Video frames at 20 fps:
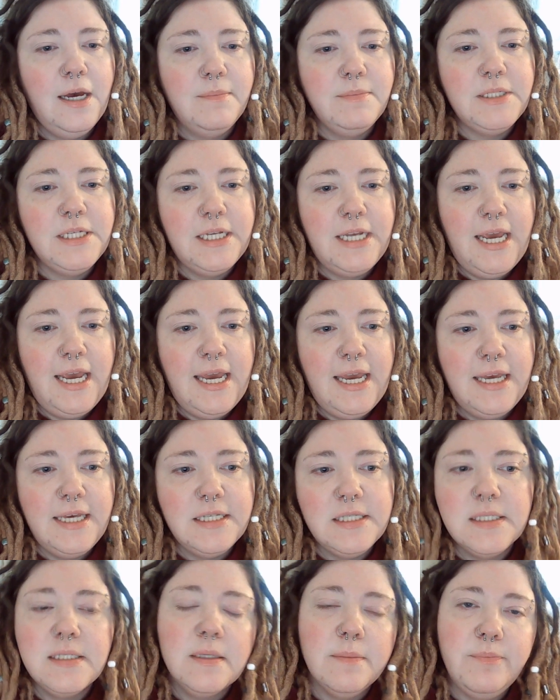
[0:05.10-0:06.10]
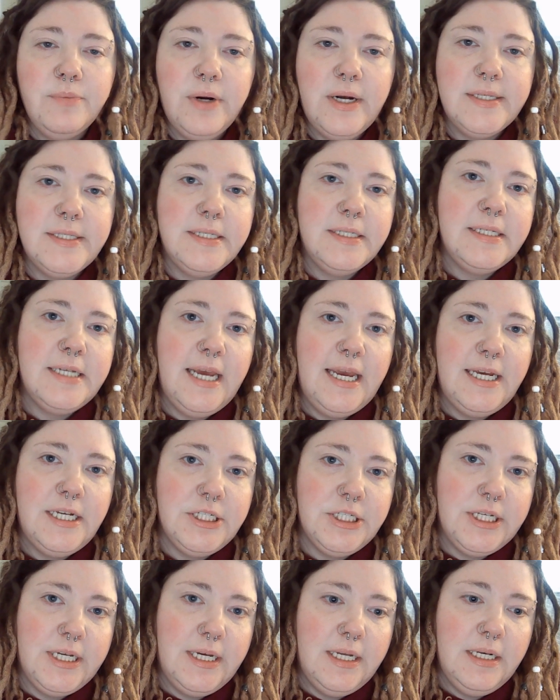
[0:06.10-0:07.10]
Today's
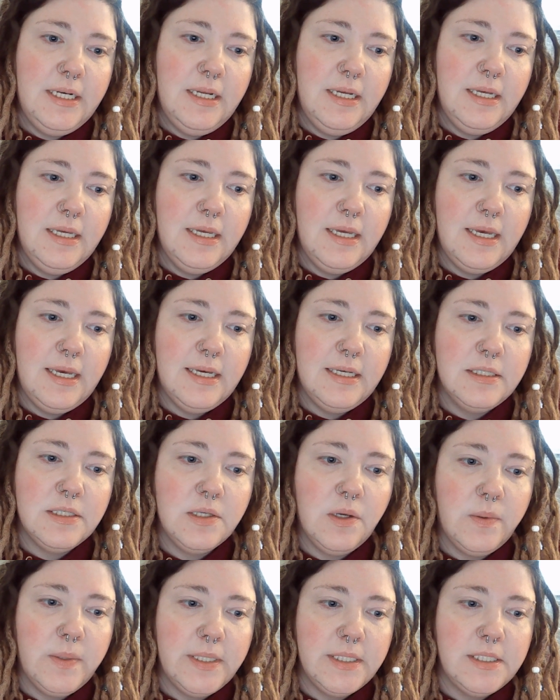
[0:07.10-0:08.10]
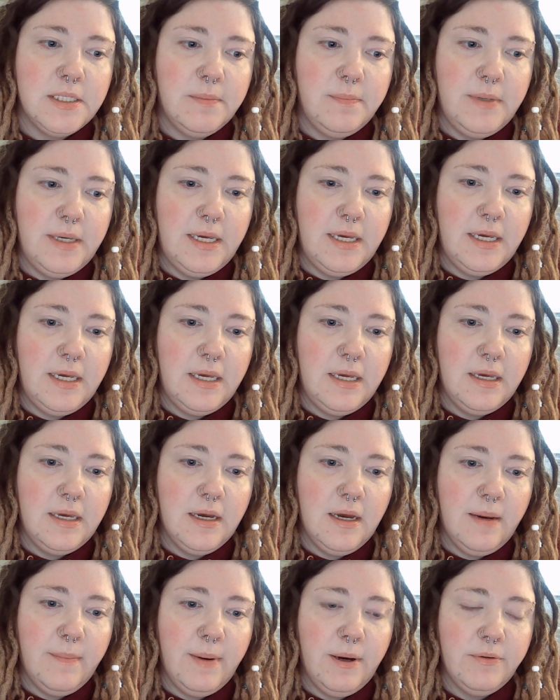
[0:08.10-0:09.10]
presentation is going to be
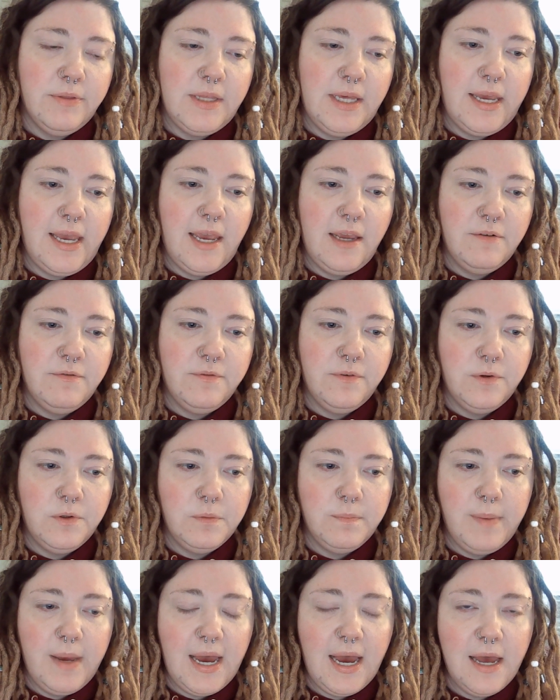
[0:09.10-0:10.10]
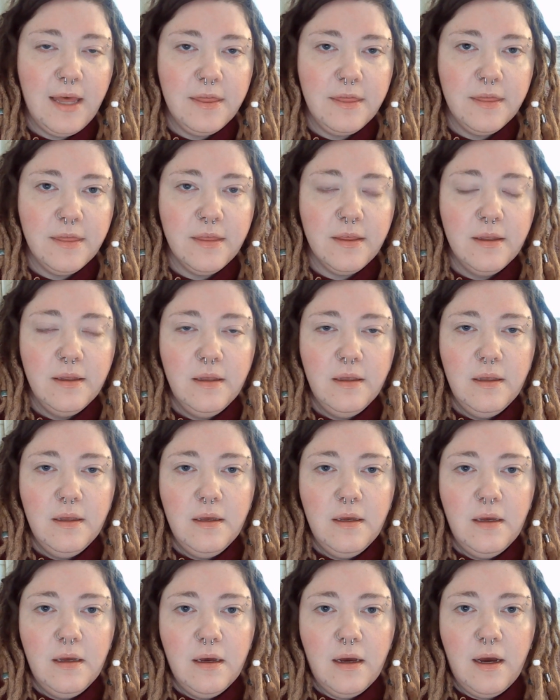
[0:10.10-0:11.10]
about the Eightfold
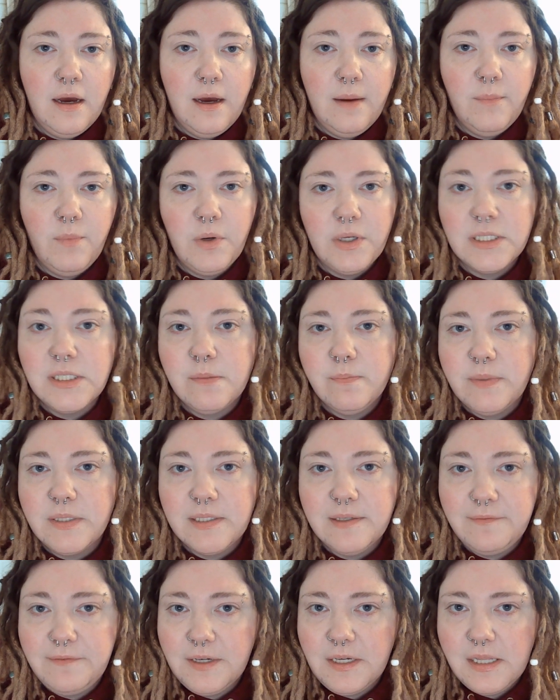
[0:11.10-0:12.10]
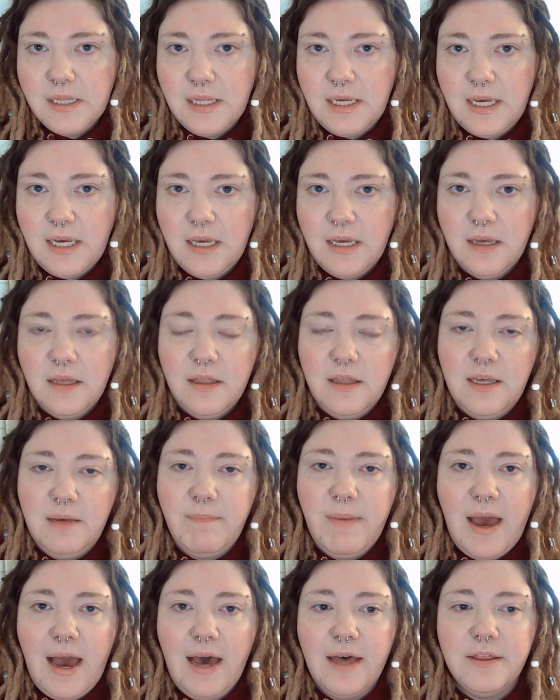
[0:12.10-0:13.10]
Path, more specifically the
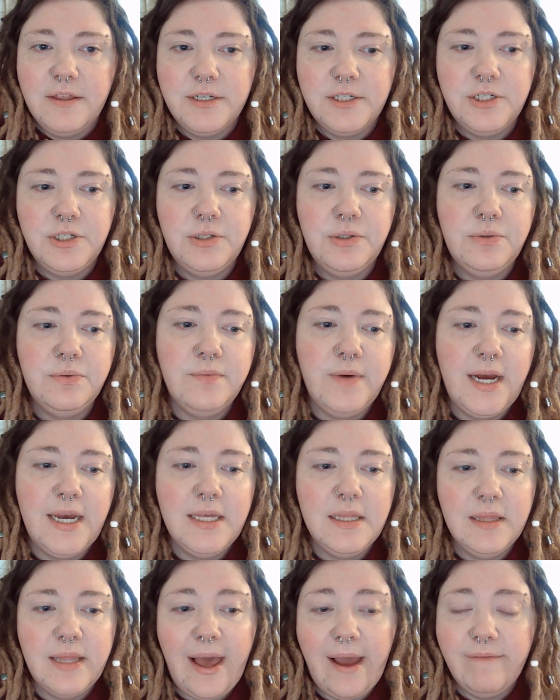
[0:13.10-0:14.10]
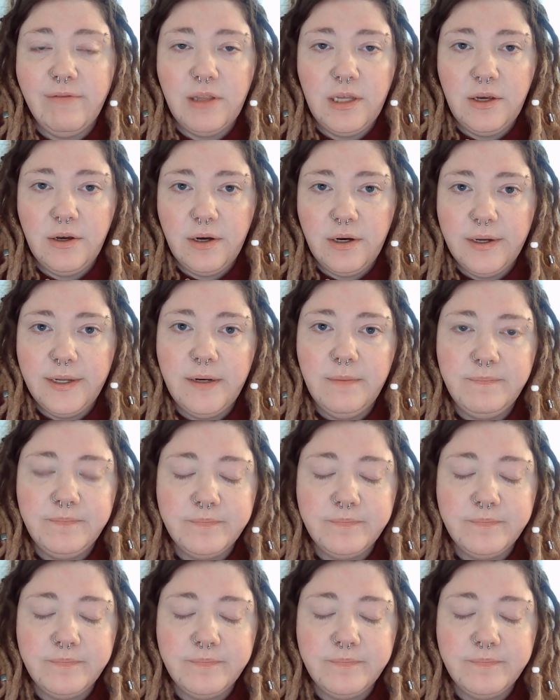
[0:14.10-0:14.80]
path to right livelihood.